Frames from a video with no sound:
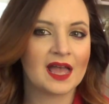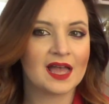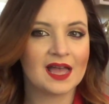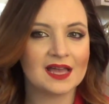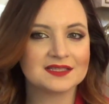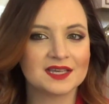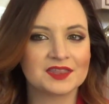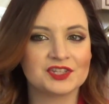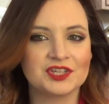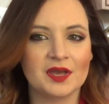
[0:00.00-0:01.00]
So even
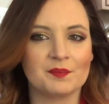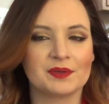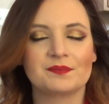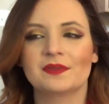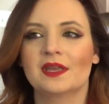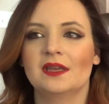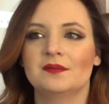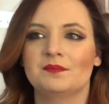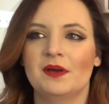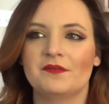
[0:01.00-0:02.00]
like the chips
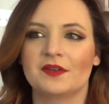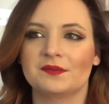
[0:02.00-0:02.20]
in Buffy.